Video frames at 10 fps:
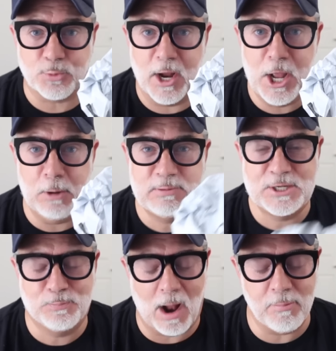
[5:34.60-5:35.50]

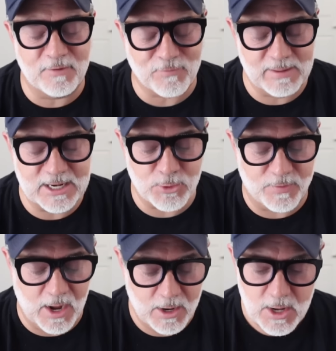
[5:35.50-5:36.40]
probably for me doing
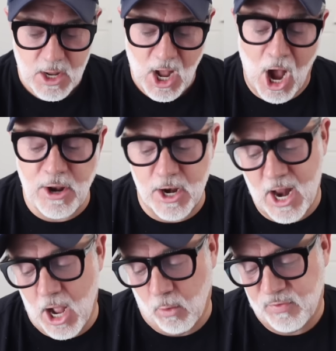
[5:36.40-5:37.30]
the, oh, no, no,
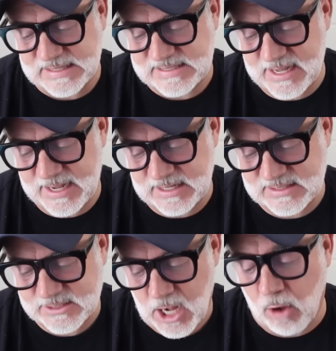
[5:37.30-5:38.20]
no. This
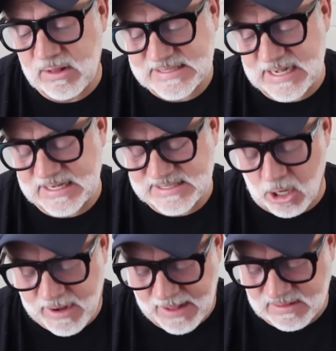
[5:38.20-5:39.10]
is, oh, this is,
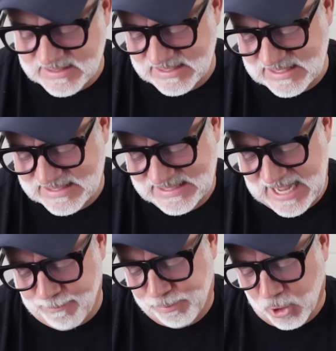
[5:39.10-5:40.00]
okay, this is a
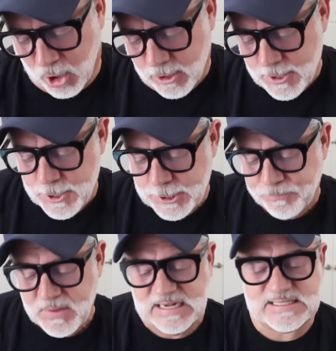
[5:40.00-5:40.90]
sampler.
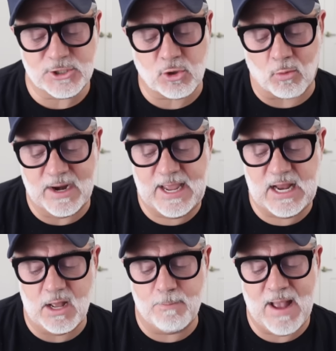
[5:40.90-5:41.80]
It says
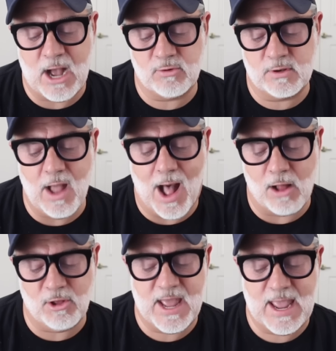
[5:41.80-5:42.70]
Green Mountain
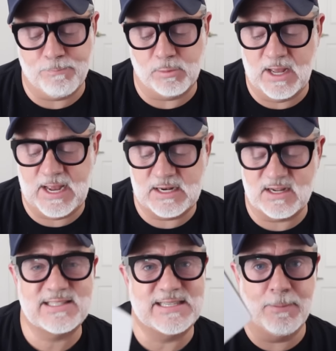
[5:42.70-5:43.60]
Holiday Blend
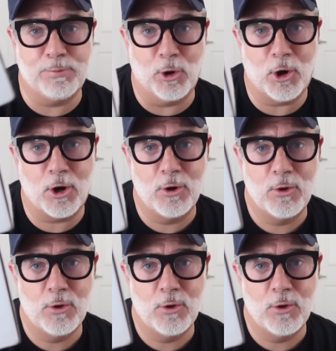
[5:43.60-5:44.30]
Sampler.